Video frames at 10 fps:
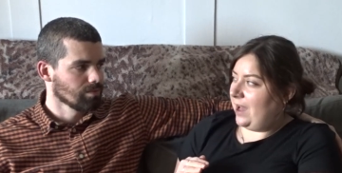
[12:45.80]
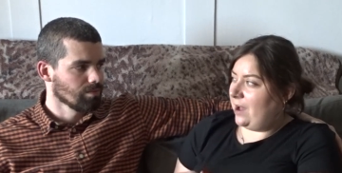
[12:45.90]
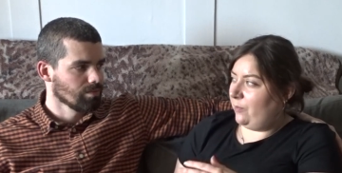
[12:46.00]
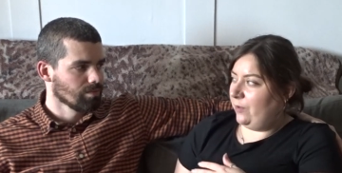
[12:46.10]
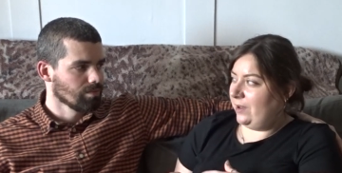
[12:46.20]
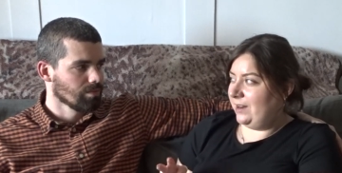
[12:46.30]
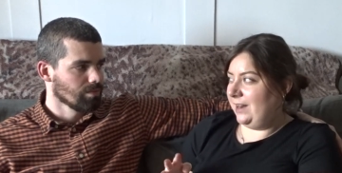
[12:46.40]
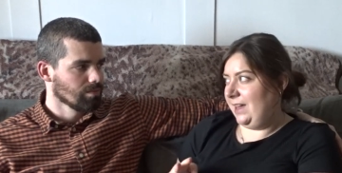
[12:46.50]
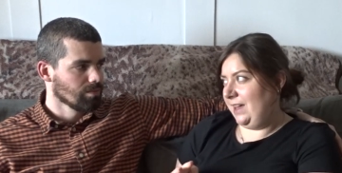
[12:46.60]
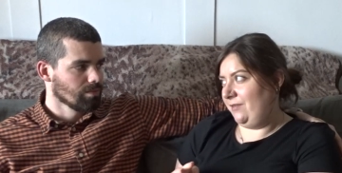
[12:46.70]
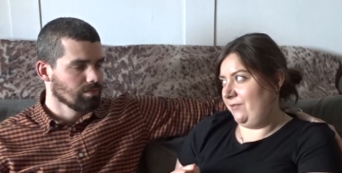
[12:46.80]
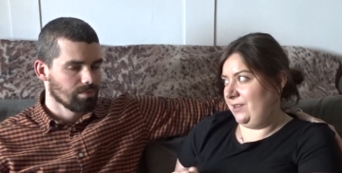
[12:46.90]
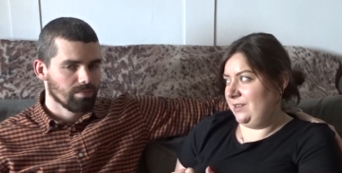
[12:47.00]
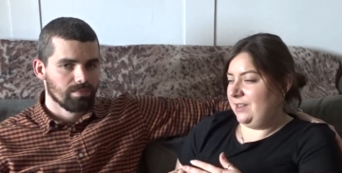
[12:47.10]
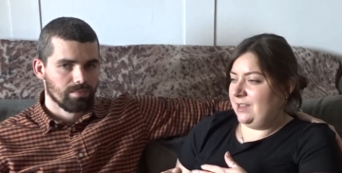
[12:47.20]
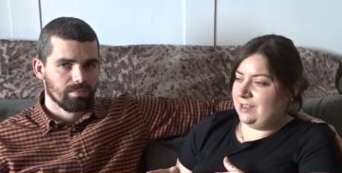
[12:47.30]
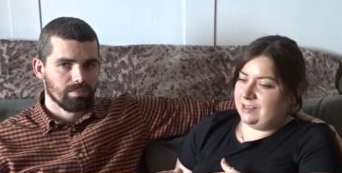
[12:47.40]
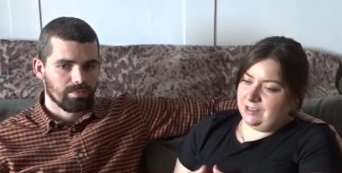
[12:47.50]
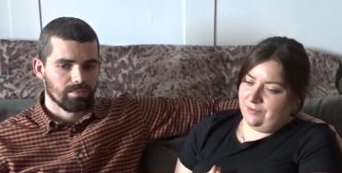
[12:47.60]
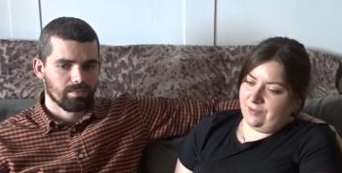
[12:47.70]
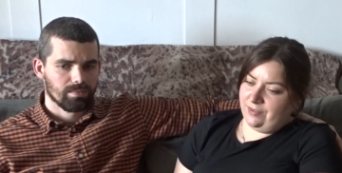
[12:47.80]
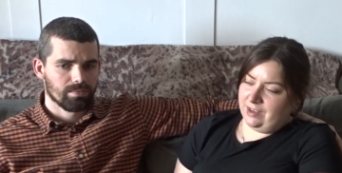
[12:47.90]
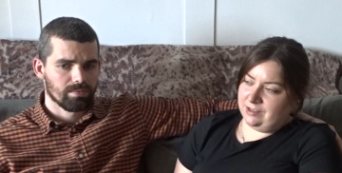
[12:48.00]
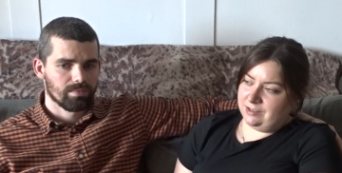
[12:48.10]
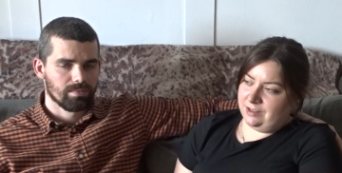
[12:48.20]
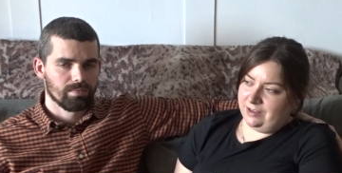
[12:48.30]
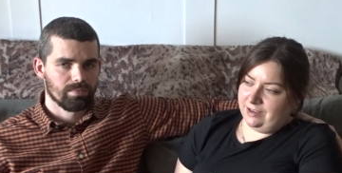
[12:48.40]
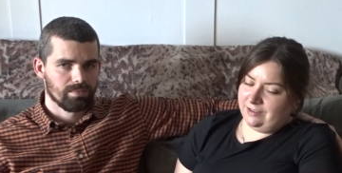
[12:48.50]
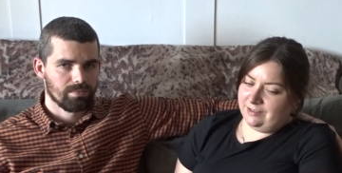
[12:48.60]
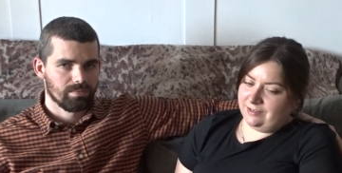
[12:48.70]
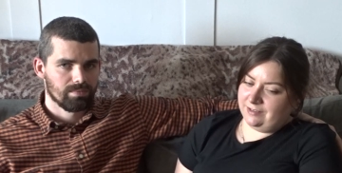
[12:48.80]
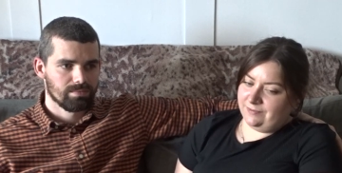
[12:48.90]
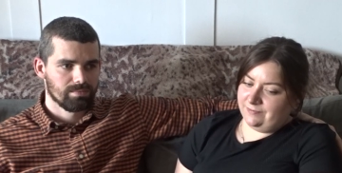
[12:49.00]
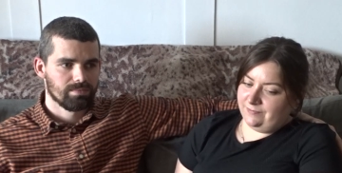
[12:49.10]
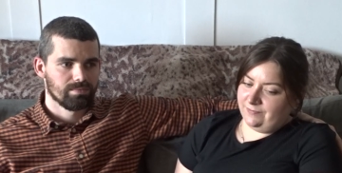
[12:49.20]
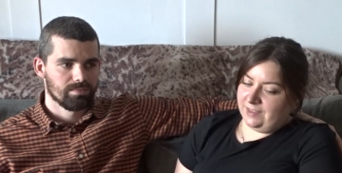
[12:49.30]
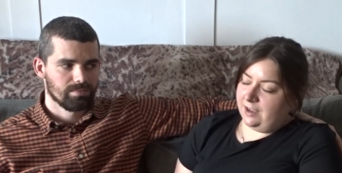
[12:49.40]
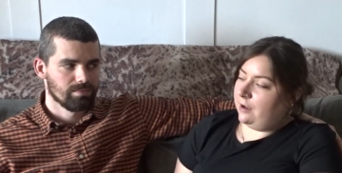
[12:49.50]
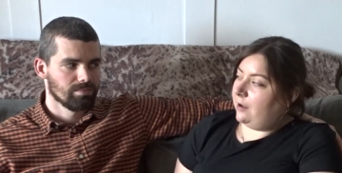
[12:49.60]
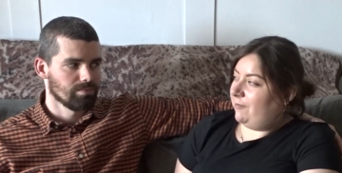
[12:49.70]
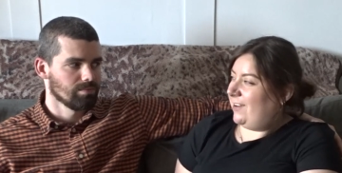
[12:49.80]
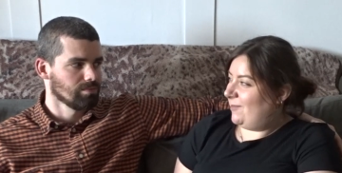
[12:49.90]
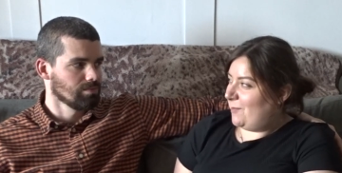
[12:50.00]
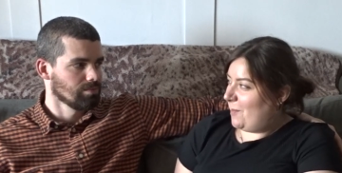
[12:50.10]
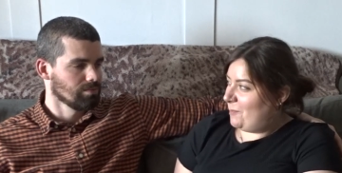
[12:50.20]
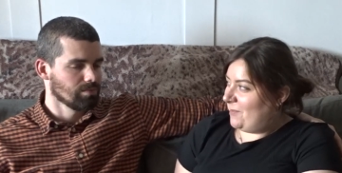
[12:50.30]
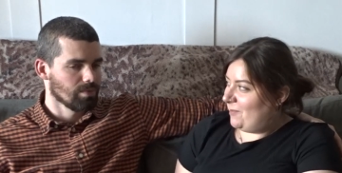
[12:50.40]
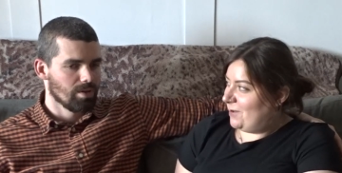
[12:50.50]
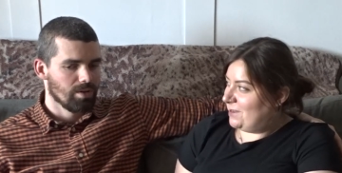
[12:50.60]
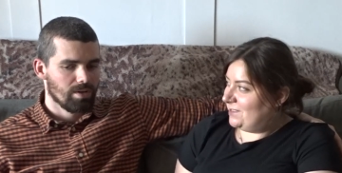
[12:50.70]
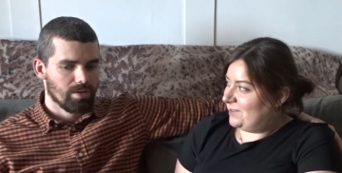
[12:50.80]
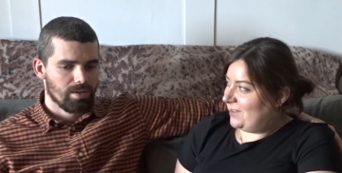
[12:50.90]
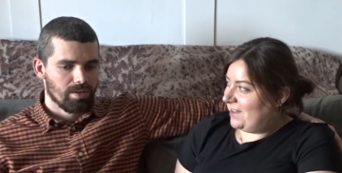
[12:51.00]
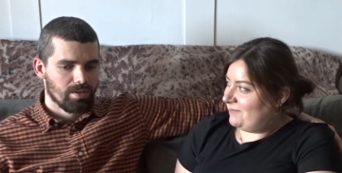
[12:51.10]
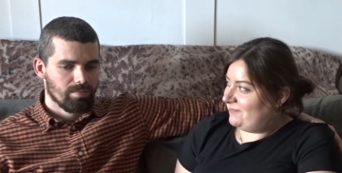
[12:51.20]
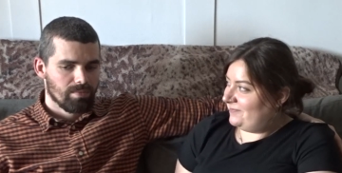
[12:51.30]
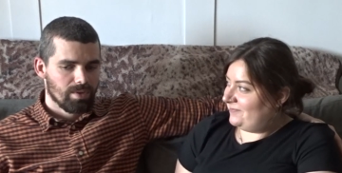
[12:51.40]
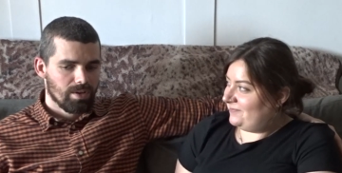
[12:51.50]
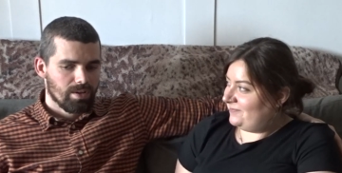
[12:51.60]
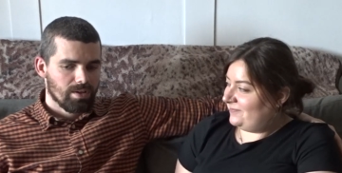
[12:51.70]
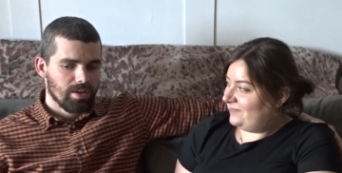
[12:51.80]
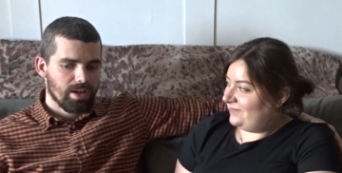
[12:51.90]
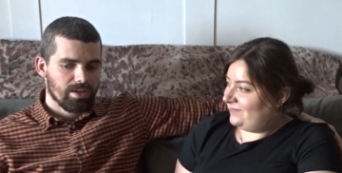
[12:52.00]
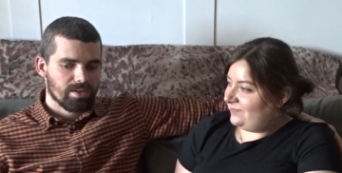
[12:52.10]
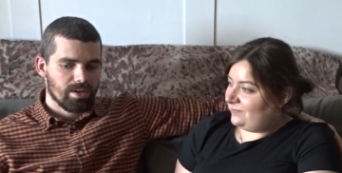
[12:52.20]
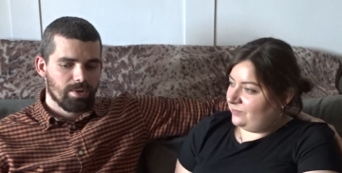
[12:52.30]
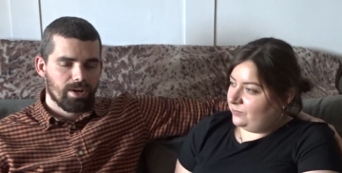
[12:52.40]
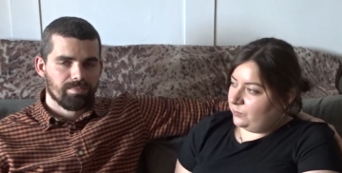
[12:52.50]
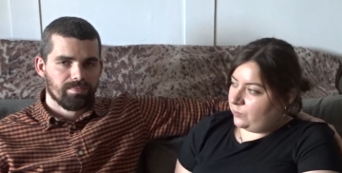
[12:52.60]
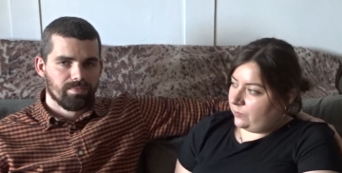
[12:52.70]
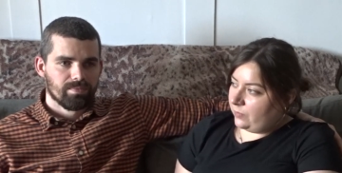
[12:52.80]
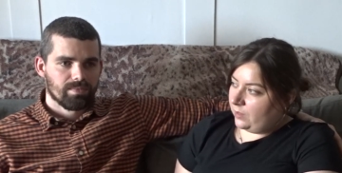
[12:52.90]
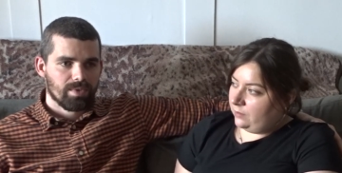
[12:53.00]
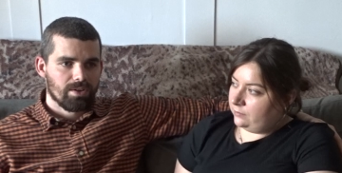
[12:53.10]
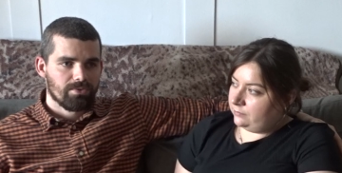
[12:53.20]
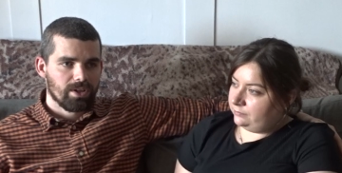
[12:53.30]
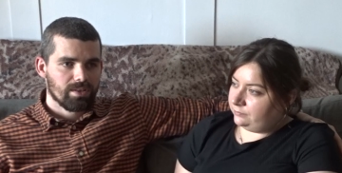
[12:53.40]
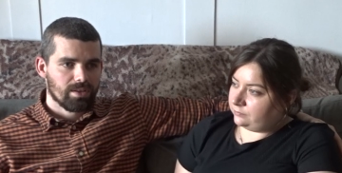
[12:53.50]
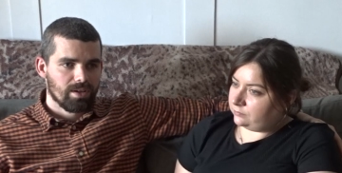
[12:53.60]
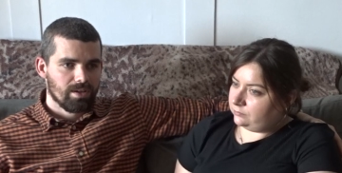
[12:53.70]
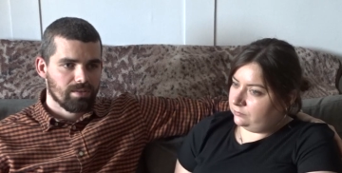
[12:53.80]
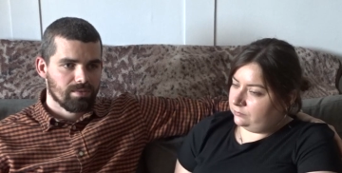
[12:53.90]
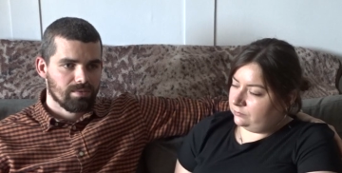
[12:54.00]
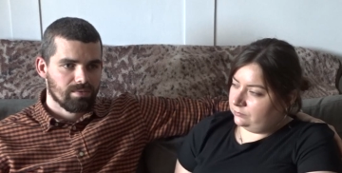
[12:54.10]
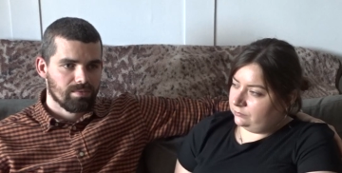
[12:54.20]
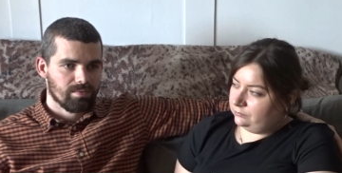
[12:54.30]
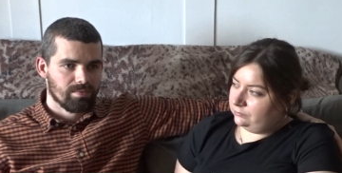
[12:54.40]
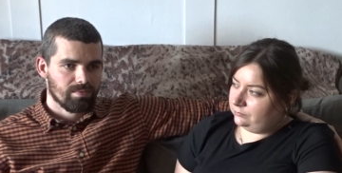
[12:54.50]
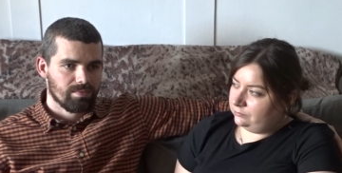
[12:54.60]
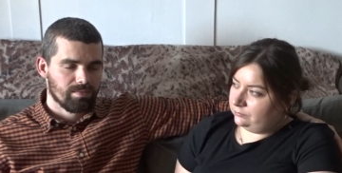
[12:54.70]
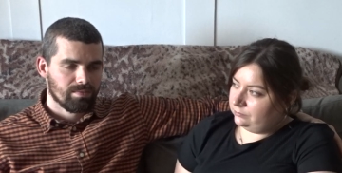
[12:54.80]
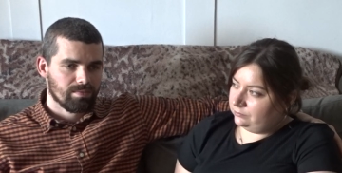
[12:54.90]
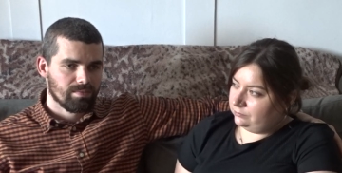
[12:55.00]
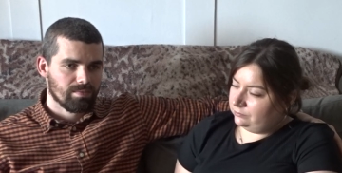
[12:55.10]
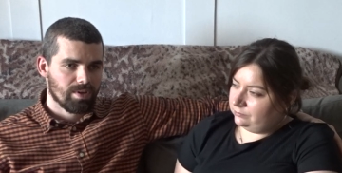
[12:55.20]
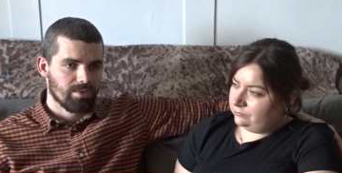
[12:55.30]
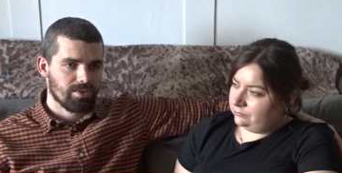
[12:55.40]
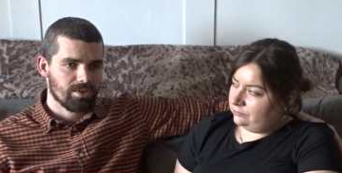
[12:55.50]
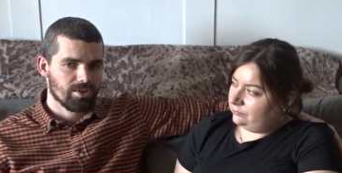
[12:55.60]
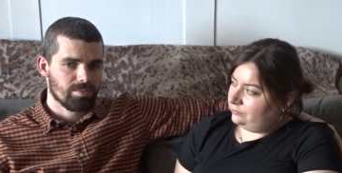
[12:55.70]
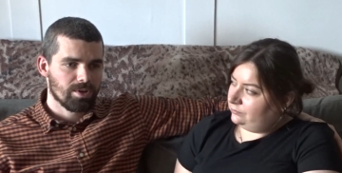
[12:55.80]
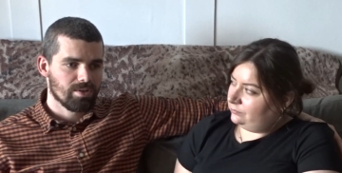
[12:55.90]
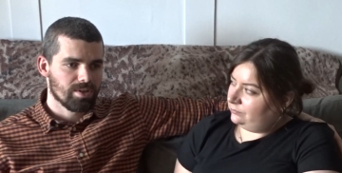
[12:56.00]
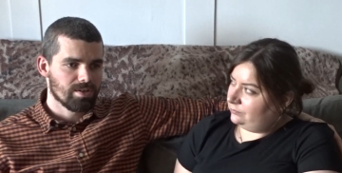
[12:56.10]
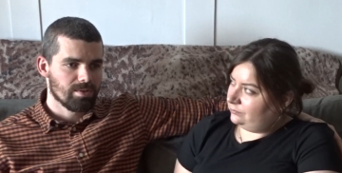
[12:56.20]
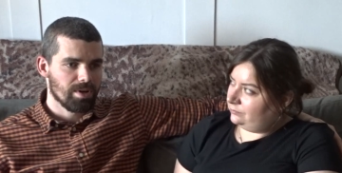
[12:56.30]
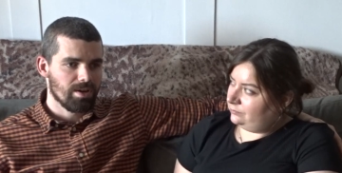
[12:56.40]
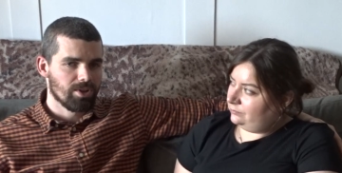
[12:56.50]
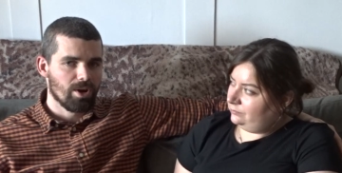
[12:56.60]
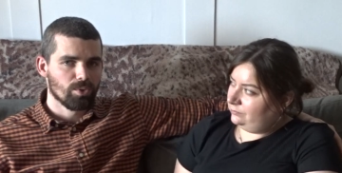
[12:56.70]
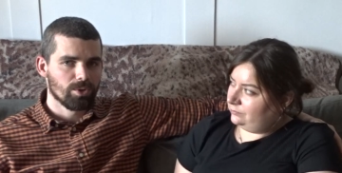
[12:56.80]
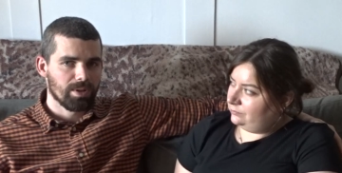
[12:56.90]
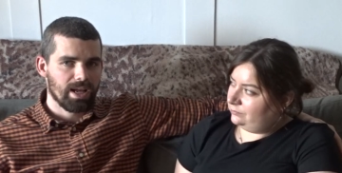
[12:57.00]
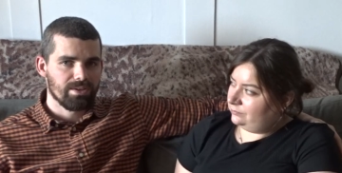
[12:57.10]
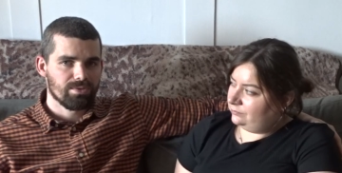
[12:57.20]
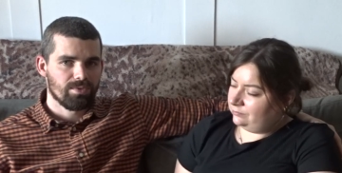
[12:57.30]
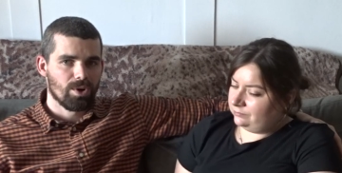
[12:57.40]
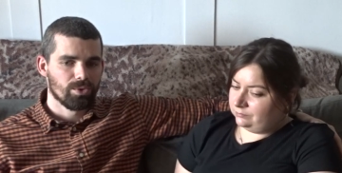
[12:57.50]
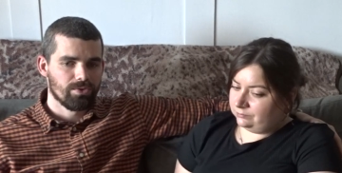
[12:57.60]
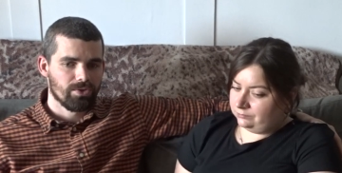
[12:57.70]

Speaker 1: how we're going to live and mm. different things like. I can't really remember my reasons for that.
Speaker 2: Yeah, so um, I think that I think just because it's a bit of an older place with older